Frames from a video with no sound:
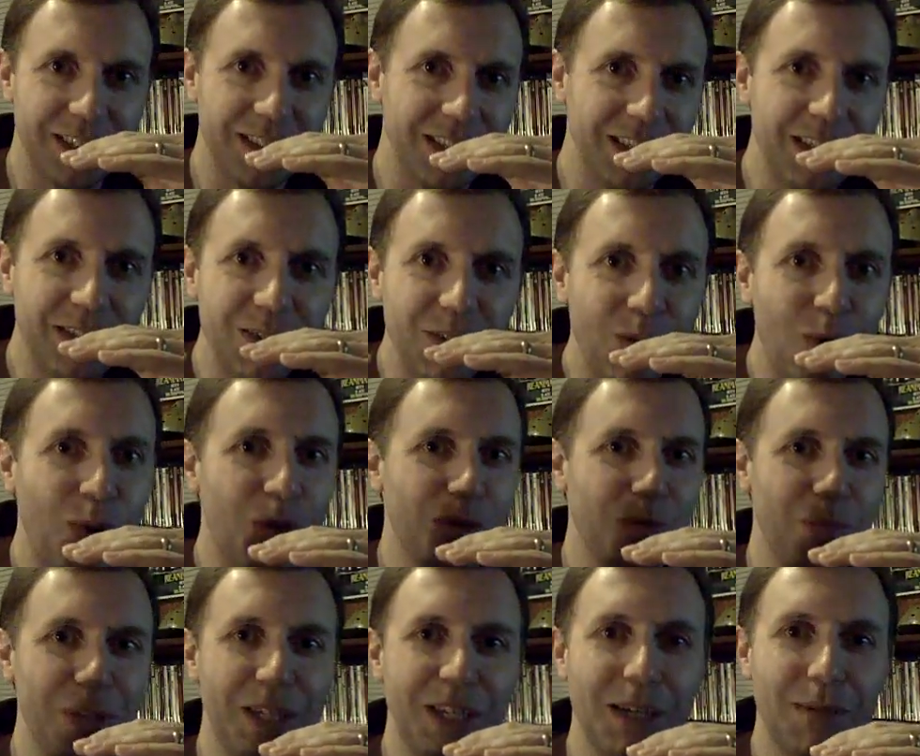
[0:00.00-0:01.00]
didn't go on to
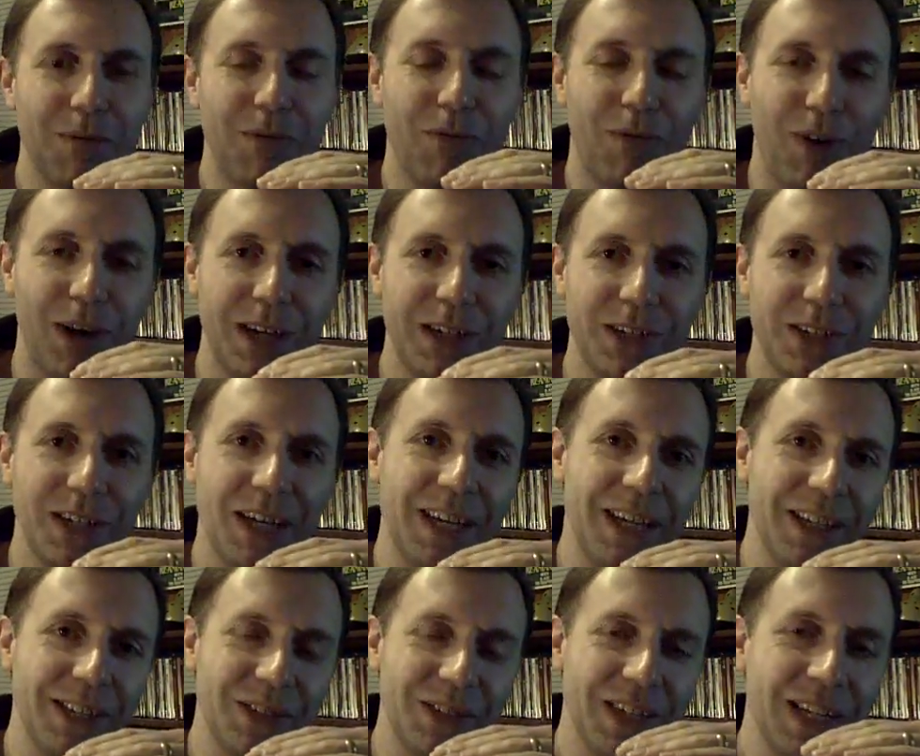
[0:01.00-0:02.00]
become a
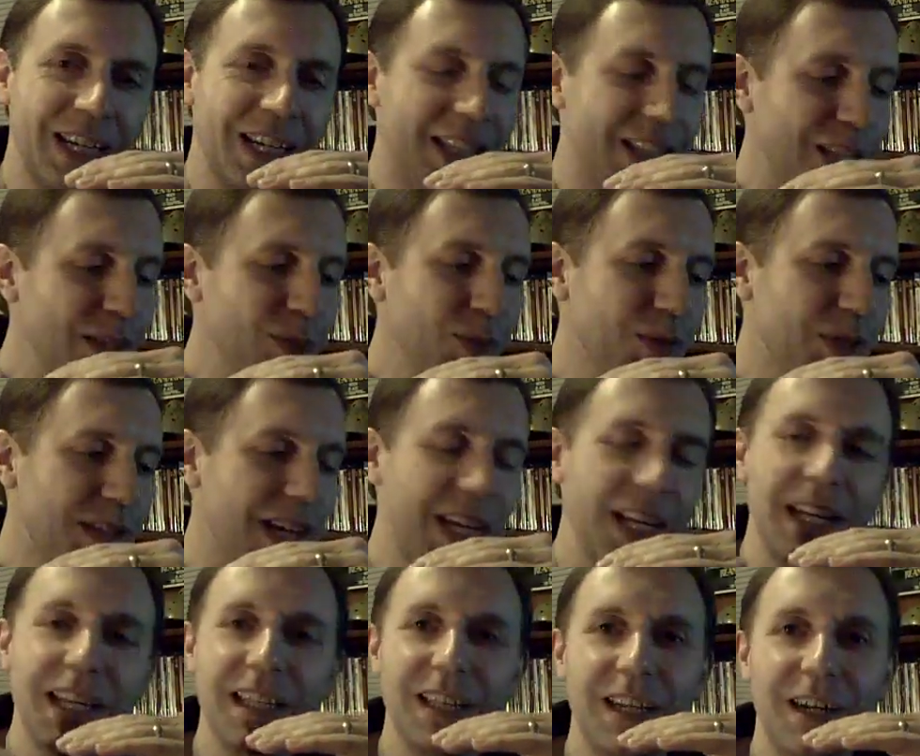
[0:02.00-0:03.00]
franchise, this one's
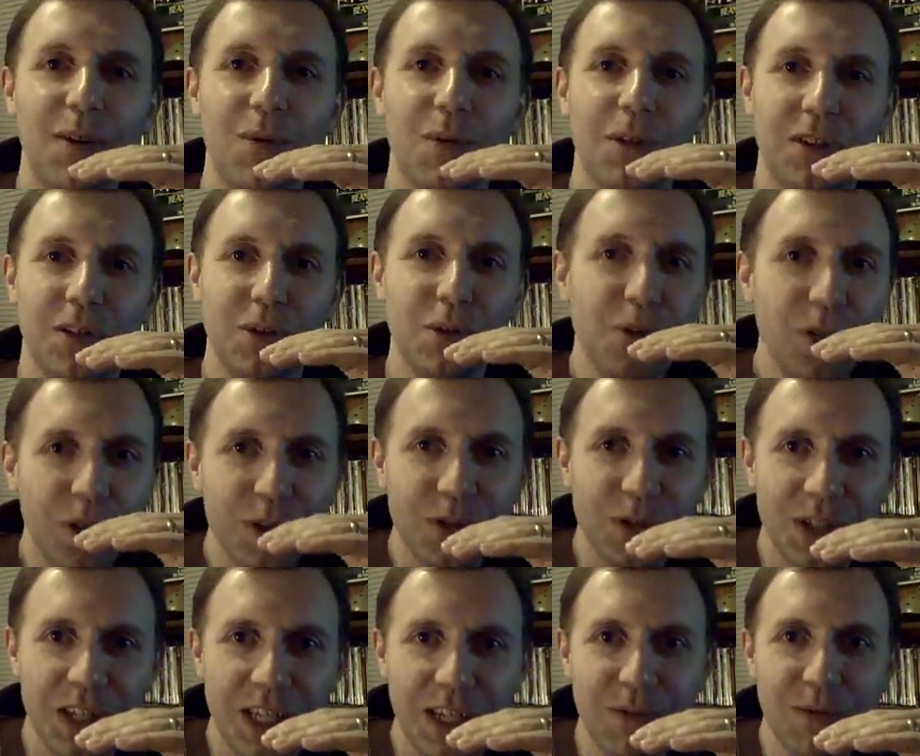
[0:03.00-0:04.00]
kind of in there with New
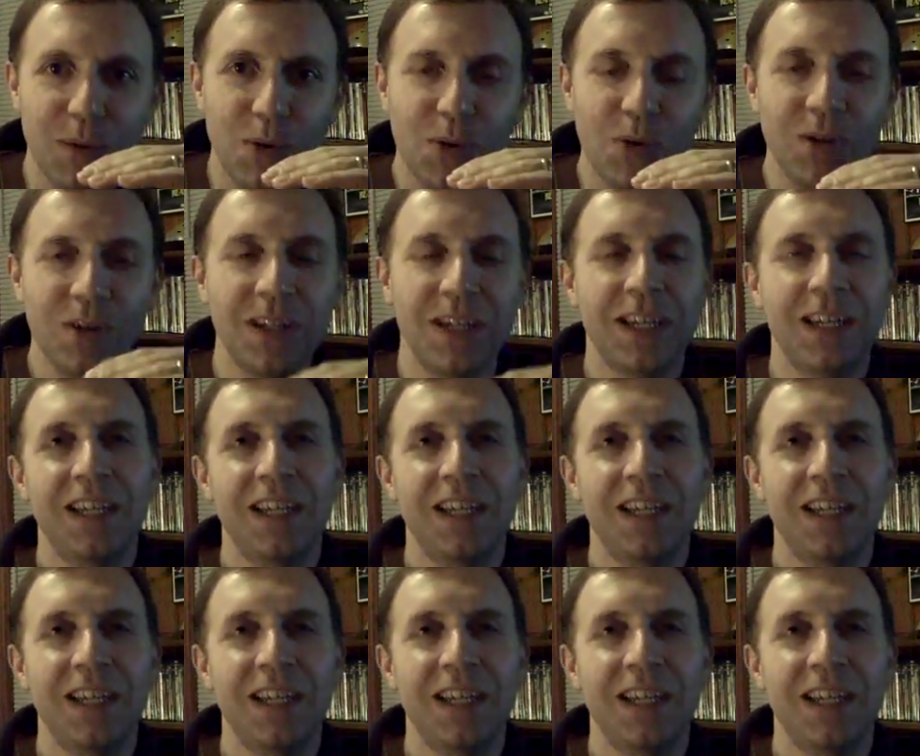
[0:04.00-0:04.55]
Year's Evil,